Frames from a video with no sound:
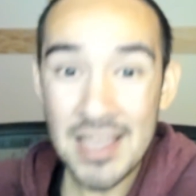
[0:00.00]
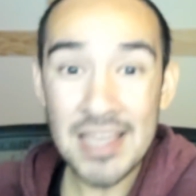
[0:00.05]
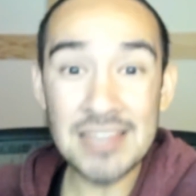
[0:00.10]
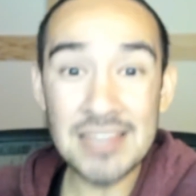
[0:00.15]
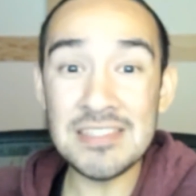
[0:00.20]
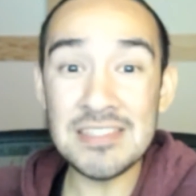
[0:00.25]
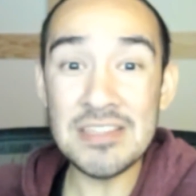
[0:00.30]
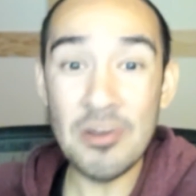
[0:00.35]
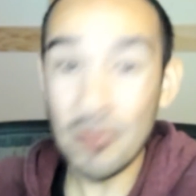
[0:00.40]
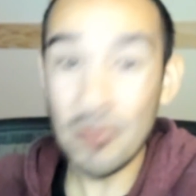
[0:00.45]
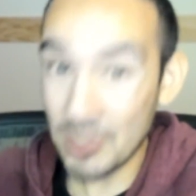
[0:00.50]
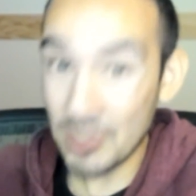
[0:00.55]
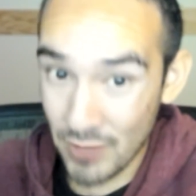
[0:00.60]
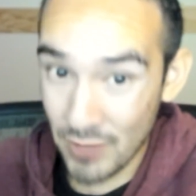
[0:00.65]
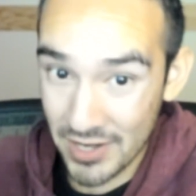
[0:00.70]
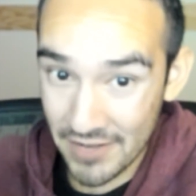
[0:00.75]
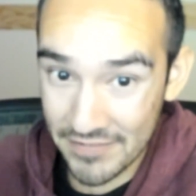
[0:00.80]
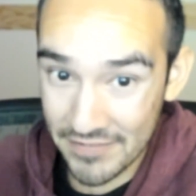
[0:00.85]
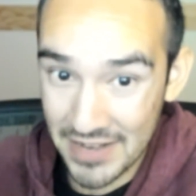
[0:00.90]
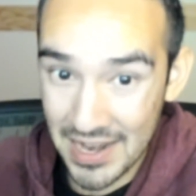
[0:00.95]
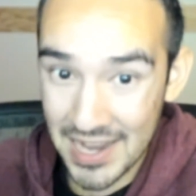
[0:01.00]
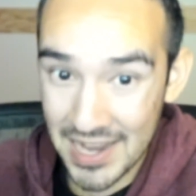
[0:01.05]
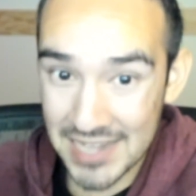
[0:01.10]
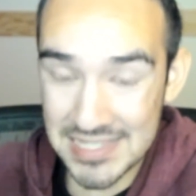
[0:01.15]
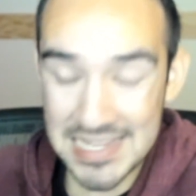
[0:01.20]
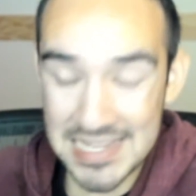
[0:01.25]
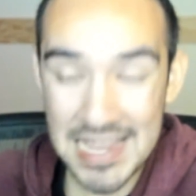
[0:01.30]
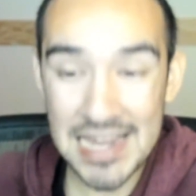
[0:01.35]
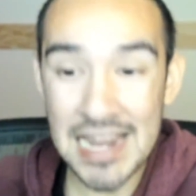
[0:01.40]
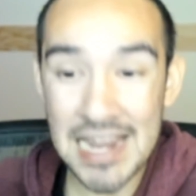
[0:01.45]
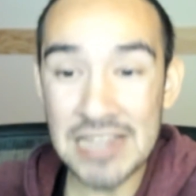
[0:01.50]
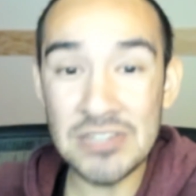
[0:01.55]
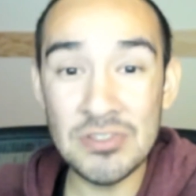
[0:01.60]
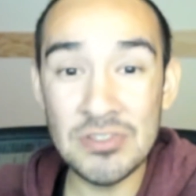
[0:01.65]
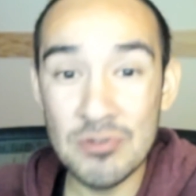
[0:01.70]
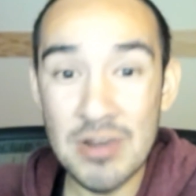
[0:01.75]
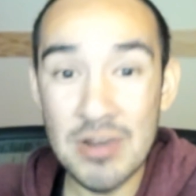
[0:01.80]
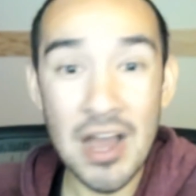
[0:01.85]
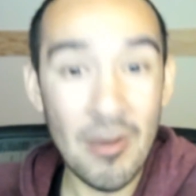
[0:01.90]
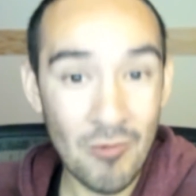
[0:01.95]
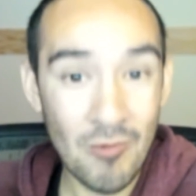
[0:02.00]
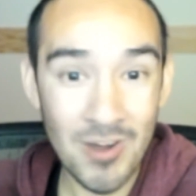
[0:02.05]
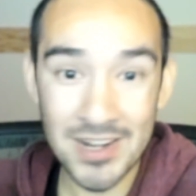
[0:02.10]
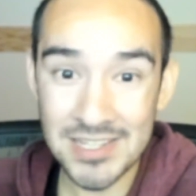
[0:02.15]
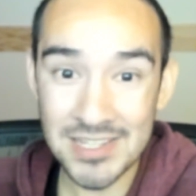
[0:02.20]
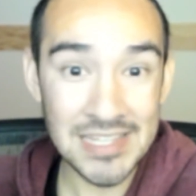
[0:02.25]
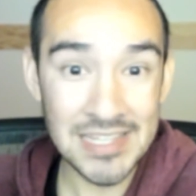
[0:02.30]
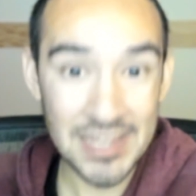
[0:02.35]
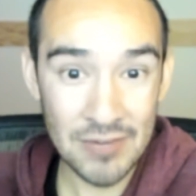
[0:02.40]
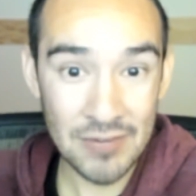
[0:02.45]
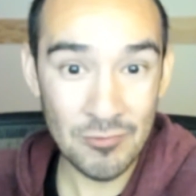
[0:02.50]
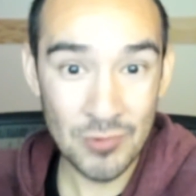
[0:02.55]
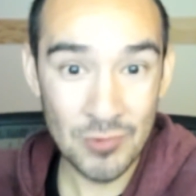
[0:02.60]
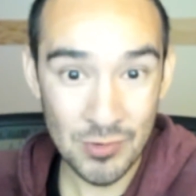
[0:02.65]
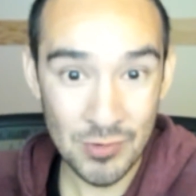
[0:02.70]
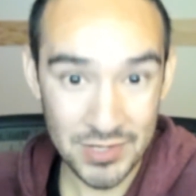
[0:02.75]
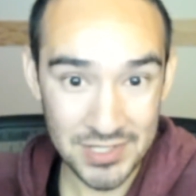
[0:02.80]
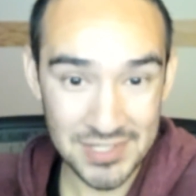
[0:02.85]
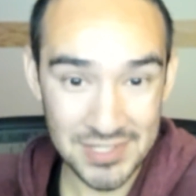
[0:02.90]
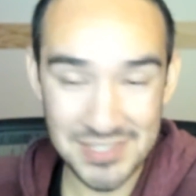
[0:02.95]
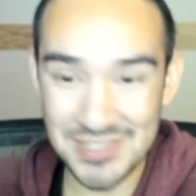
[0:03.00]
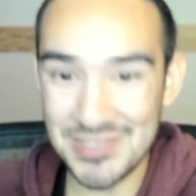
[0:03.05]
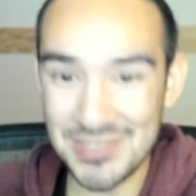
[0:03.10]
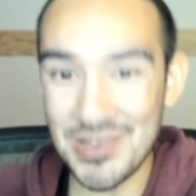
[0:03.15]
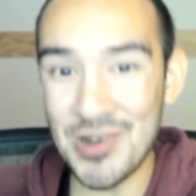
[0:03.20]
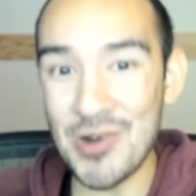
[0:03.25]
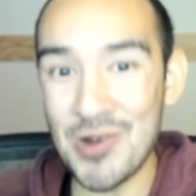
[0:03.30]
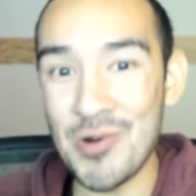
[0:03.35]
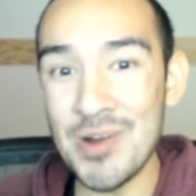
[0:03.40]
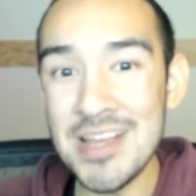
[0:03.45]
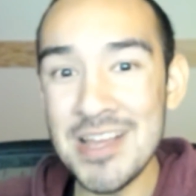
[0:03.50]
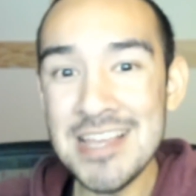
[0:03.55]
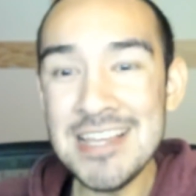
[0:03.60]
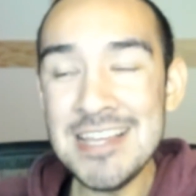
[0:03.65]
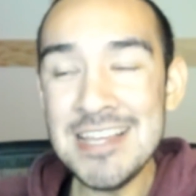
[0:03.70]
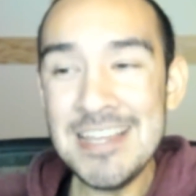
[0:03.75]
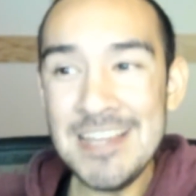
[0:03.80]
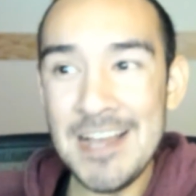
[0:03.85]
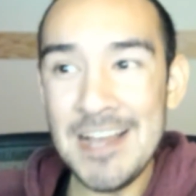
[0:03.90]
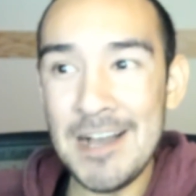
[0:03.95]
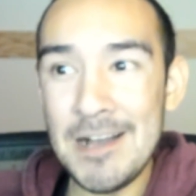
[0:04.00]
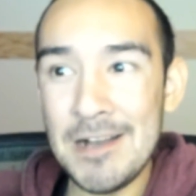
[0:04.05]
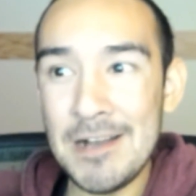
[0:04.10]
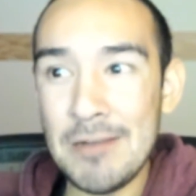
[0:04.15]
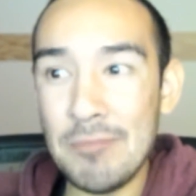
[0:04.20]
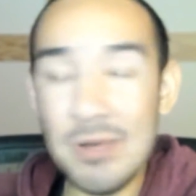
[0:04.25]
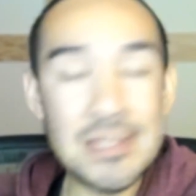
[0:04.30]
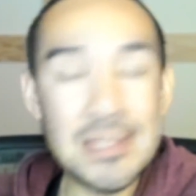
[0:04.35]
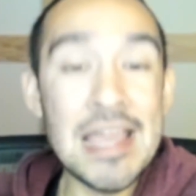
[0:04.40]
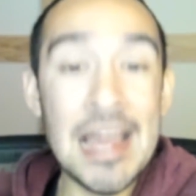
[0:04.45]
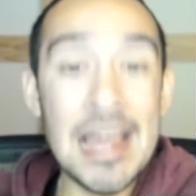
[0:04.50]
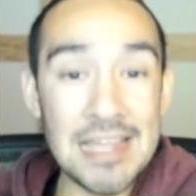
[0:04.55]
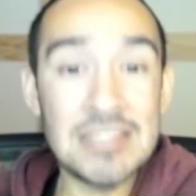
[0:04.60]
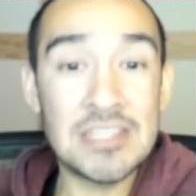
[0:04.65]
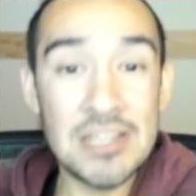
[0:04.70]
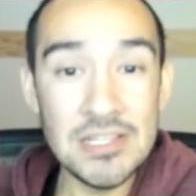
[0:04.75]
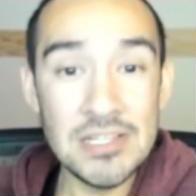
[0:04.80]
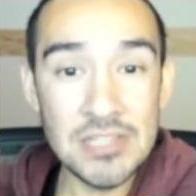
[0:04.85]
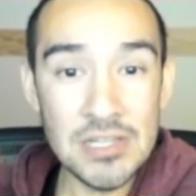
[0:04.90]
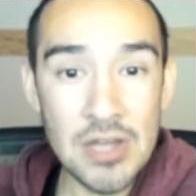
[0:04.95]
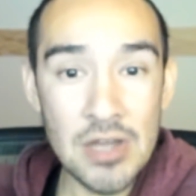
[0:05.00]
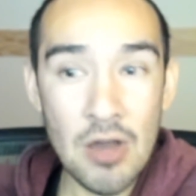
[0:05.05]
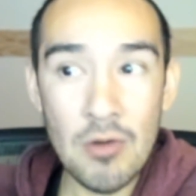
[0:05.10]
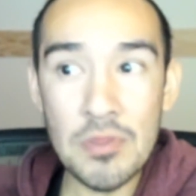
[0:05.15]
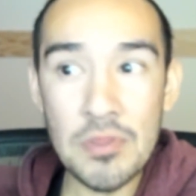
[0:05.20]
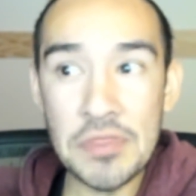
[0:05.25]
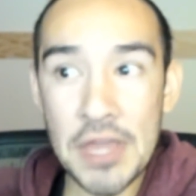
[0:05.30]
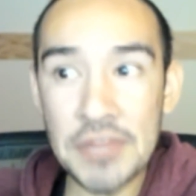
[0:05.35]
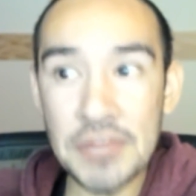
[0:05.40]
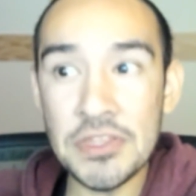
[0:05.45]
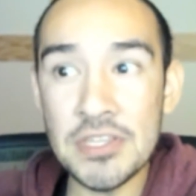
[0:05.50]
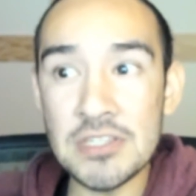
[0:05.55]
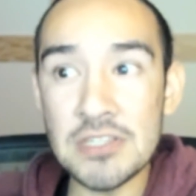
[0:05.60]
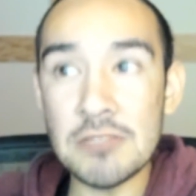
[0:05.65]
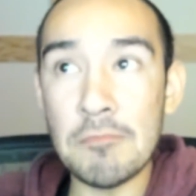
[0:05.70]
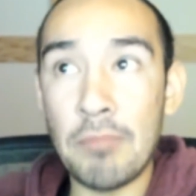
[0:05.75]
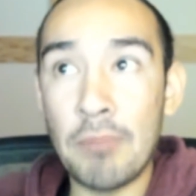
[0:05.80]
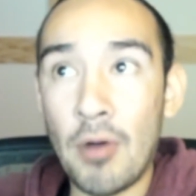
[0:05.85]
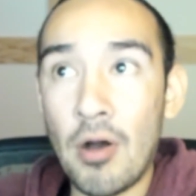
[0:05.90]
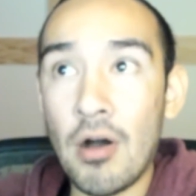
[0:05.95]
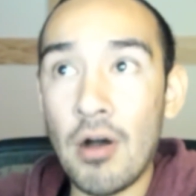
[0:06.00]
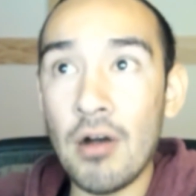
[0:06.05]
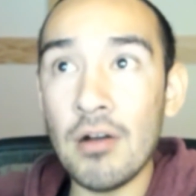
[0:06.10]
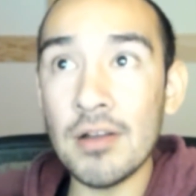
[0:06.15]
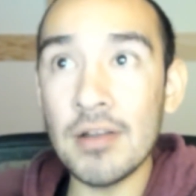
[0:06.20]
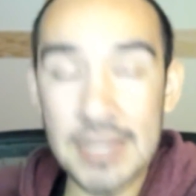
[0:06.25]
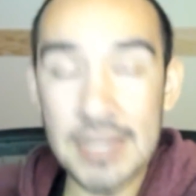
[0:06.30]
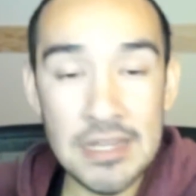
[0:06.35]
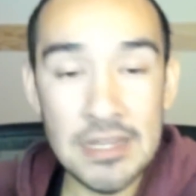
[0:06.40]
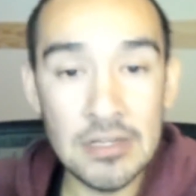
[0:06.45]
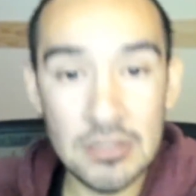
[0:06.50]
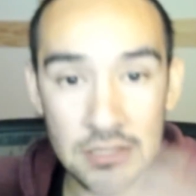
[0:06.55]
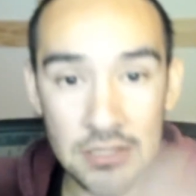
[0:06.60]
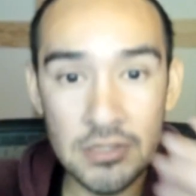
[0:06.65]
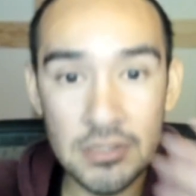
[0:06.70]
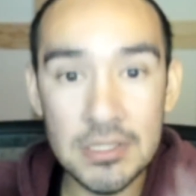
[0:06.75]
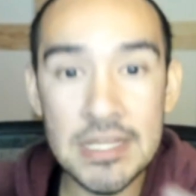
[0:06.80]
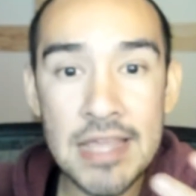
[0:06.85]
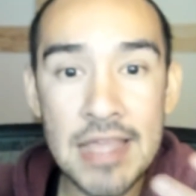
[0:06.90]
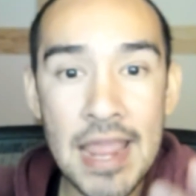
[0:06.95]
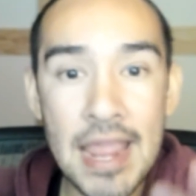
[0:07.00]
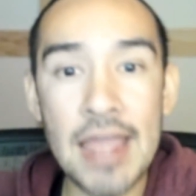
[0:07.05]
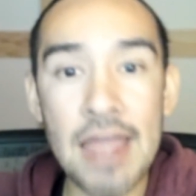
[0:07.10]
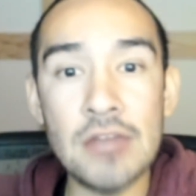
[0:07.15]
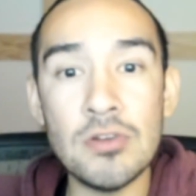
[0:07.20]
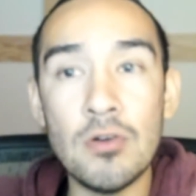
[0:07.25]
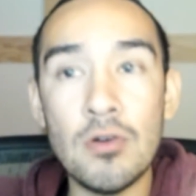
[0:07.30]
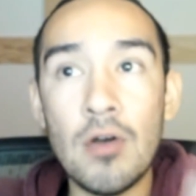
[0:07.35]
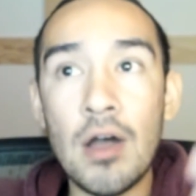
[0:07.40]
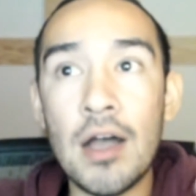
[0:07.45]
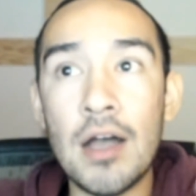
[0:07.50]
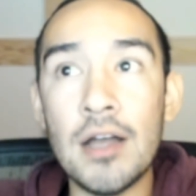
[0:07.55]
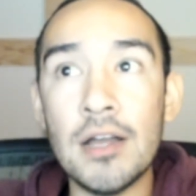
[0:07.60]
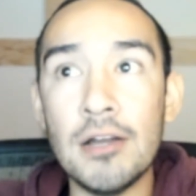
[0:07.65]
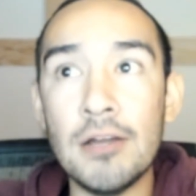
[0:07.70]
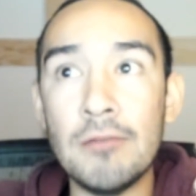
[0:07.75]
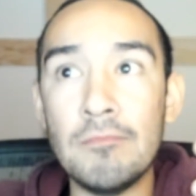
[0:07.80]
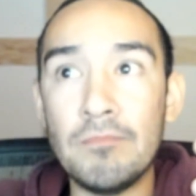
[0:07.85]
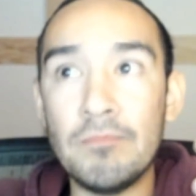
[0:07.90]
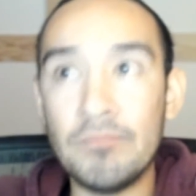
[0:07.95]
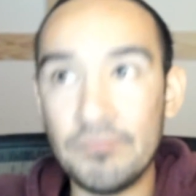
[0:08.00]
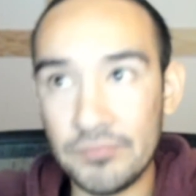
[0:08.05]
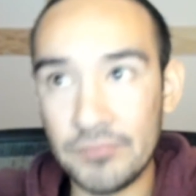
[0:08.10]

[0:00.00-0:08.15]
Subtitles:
It's the only one I've got, and I do not want it to get ruined. So but yeah, it's good to know that this ball can clearly handle a